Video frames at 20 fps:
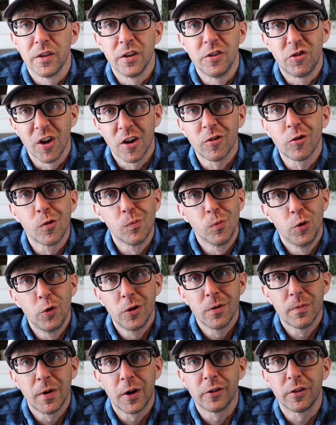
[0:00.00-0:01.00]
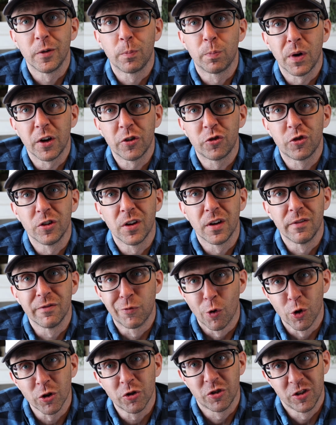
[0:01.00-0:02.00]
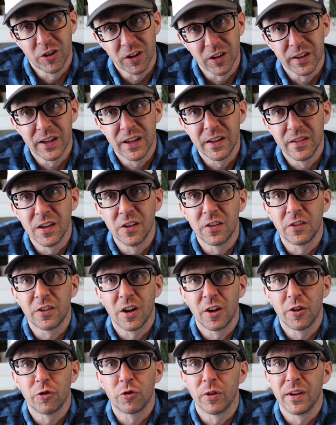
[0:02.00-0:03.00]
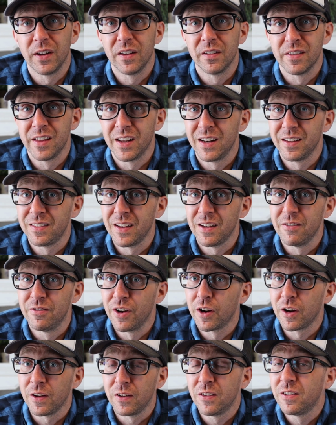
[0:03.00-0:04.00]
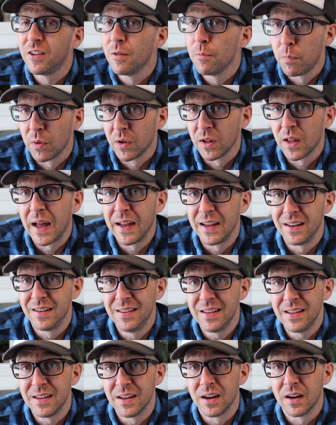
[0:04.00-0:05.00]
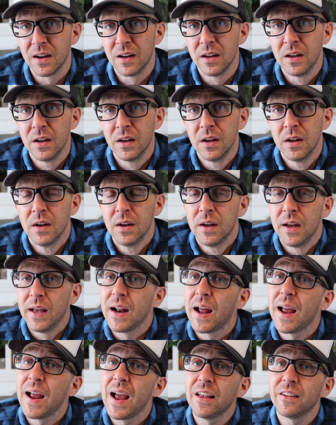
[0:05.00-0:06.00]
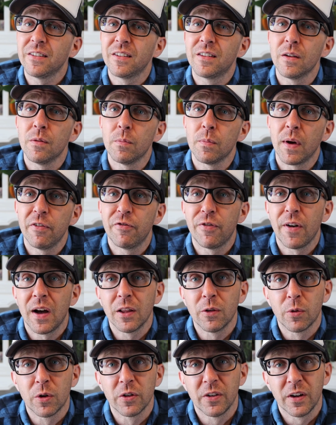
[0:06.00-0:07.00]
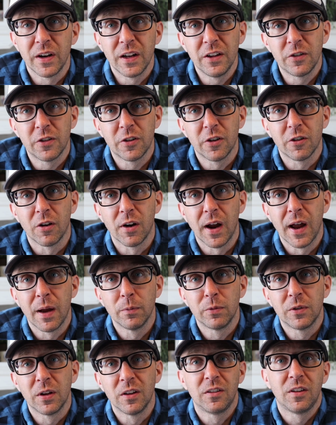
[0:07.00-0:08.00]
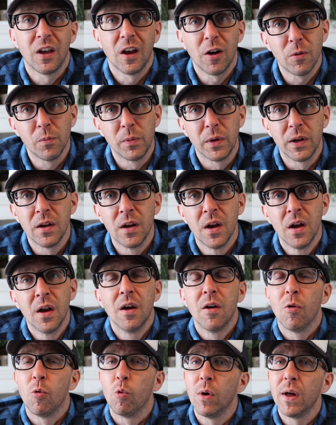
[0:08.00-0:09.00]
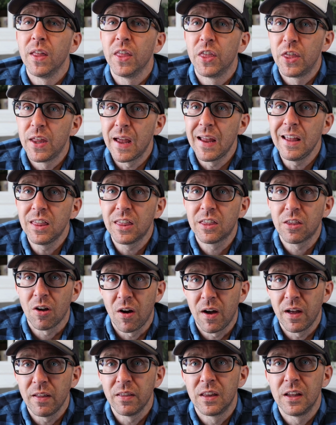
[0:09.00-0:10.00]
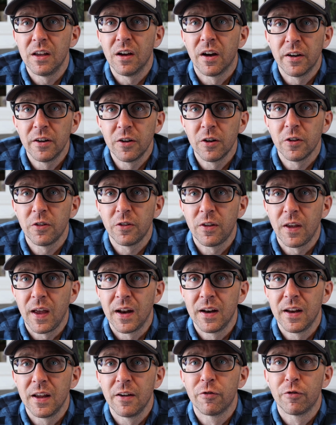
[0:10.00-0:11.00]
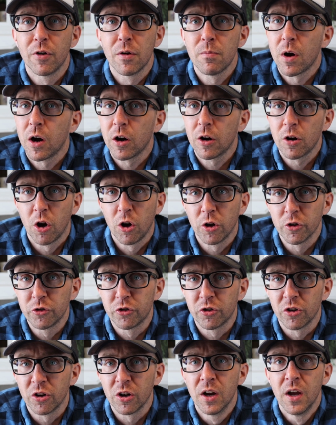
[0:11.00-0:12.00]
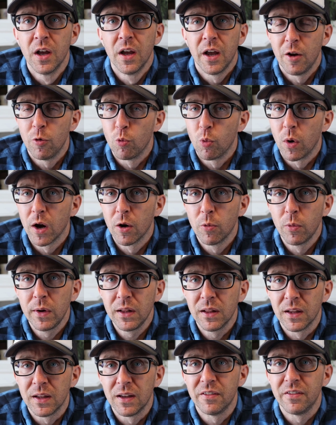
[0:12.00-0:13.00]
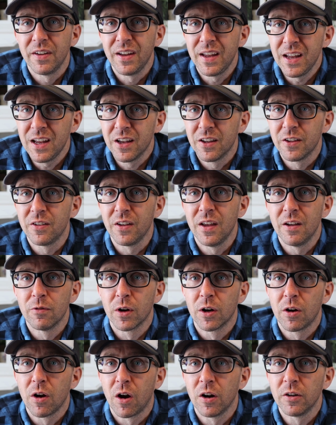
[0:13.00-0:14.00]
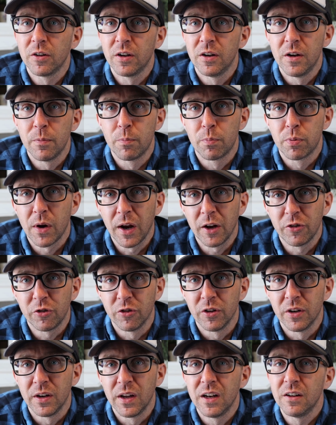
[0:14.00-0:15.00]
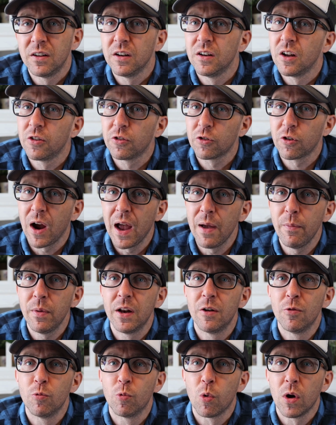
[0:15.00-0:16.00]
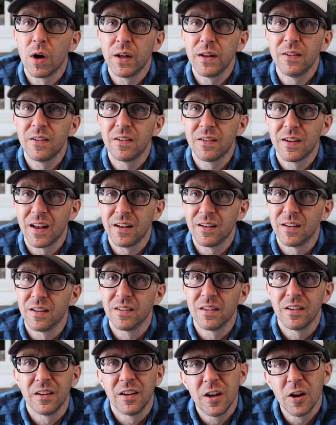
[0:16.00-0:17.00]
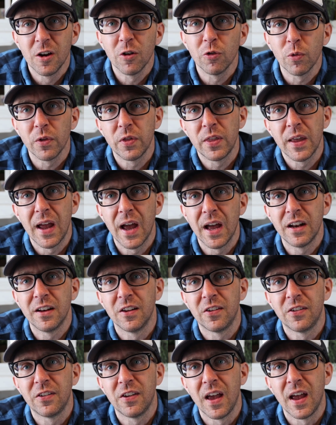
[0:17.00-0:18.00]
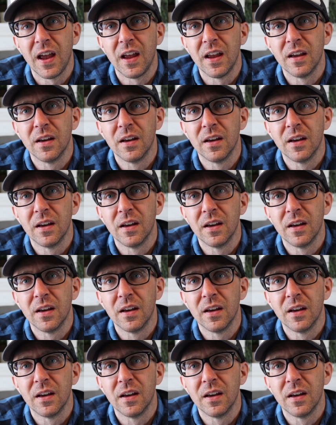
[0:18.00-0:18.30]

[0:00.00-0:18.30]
The general mood about depression, unfortunately, in this country is that it's a very simple idea. And I asked my followers on Instagram to tell me what they thought the understanding from our culture and where we live is in regard to depression, and to describe it in one sentence. And here's what they had to say.